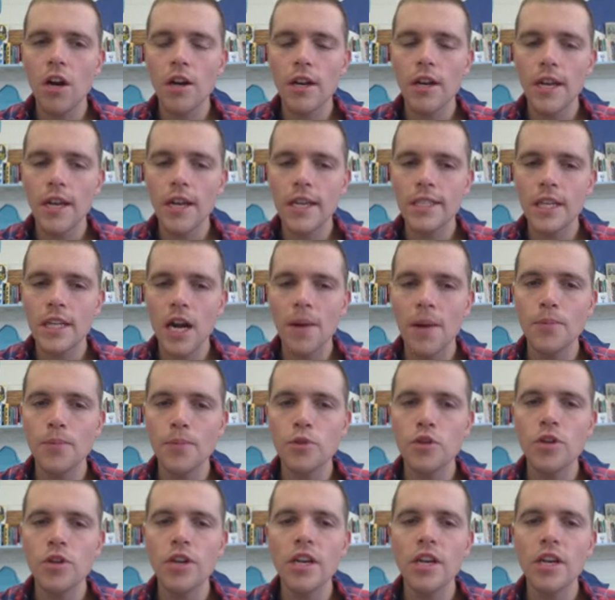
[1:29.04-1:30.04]
is an
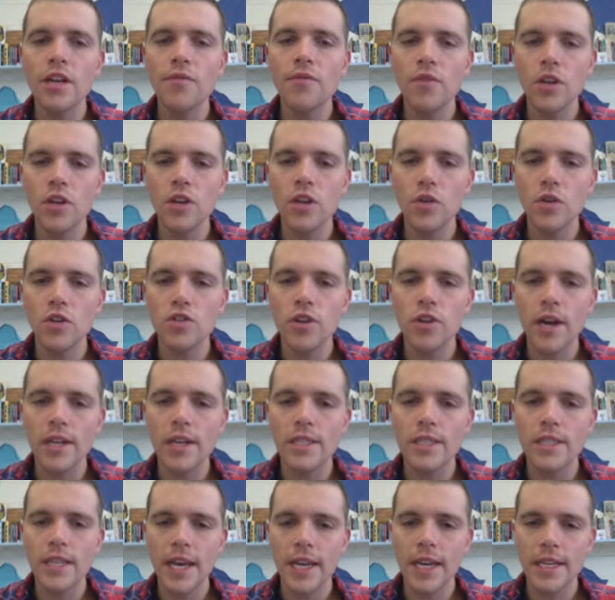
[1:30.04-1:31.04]
opportunity for you to try to
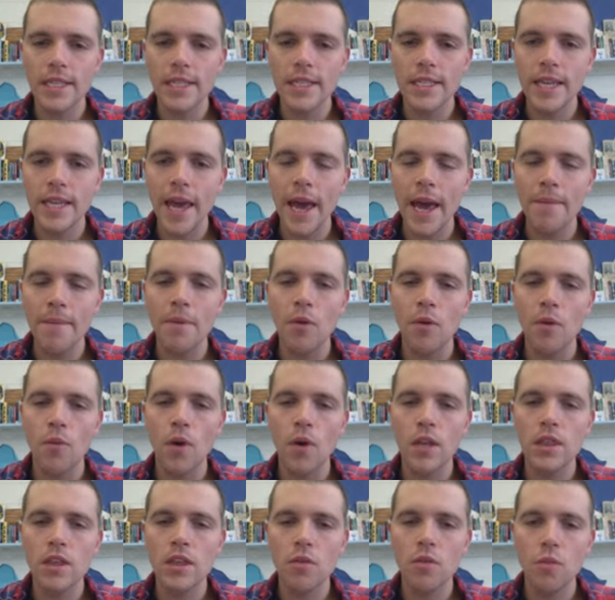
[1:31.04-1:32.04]
take a stab at
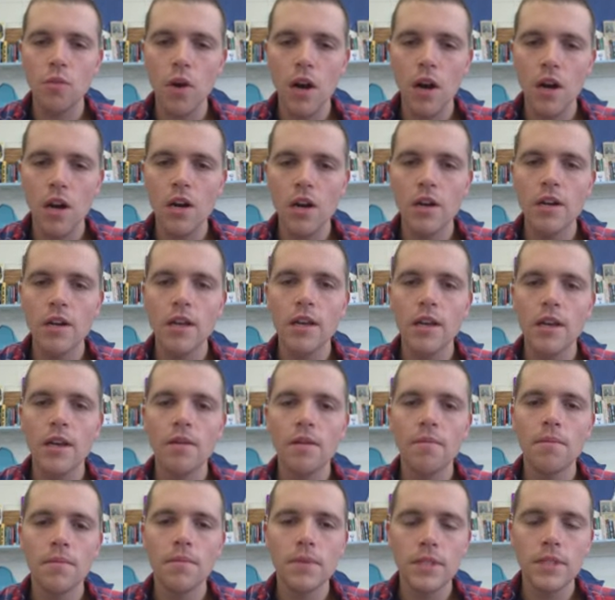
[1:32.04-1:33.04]
what the word
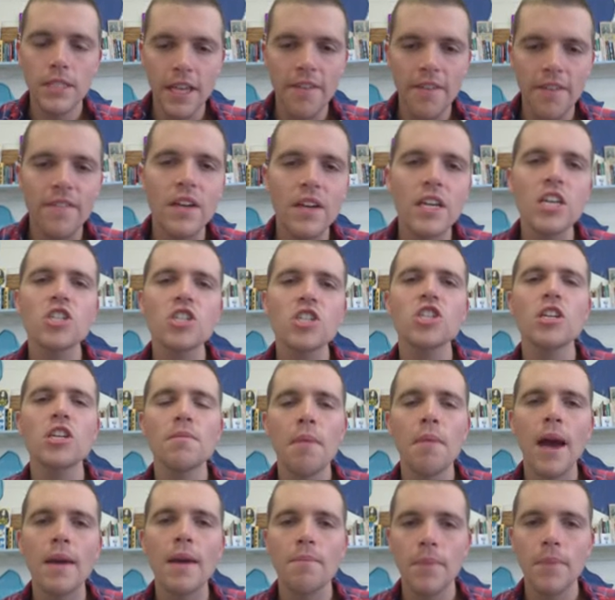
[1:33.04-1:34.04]
definition
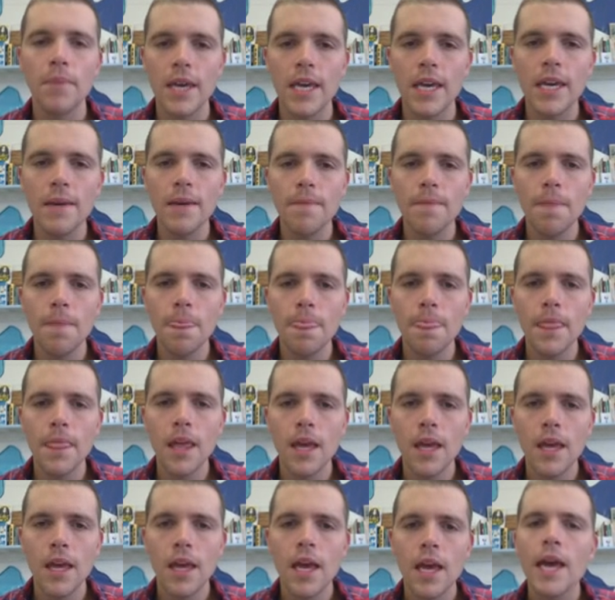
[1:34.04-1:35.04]
might be.
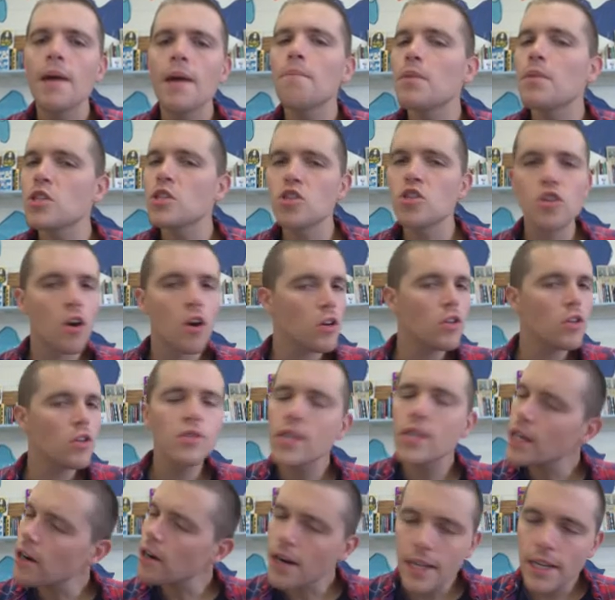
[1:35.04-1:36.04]
But you don't use
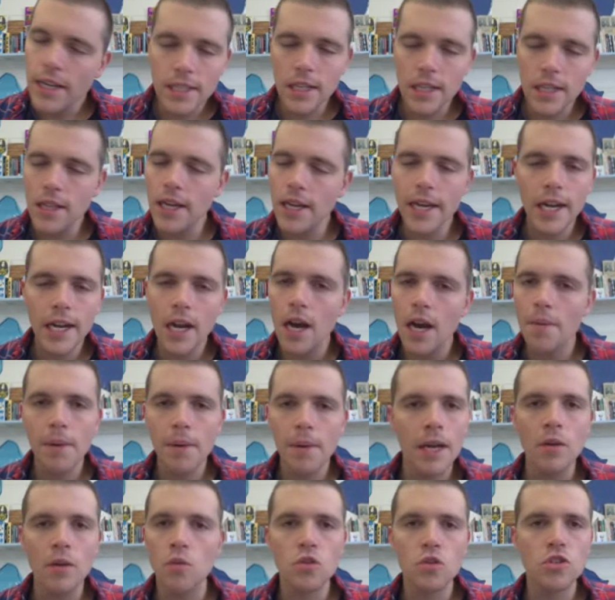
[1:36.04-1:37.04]
the internet to look it up. I
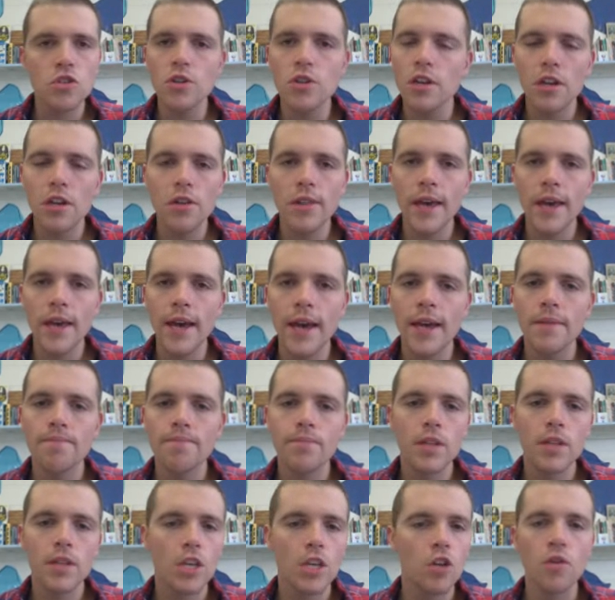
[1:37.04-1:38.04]
don't want you to do that.
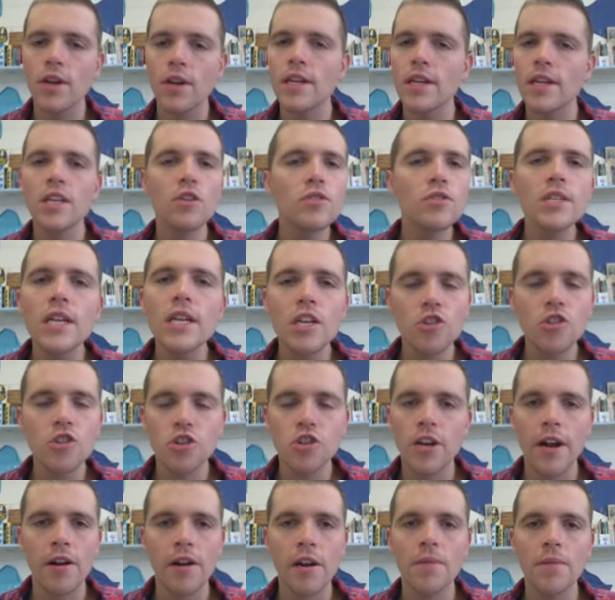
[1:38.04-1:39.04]
You don't need to use a
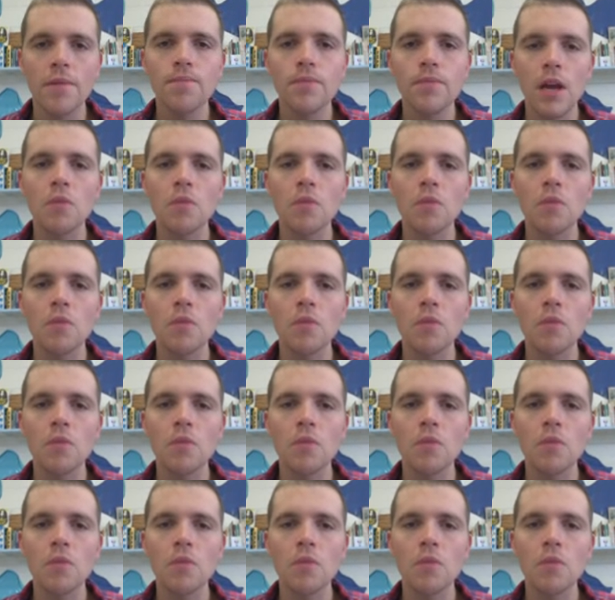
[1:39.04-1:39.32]
dictionary. I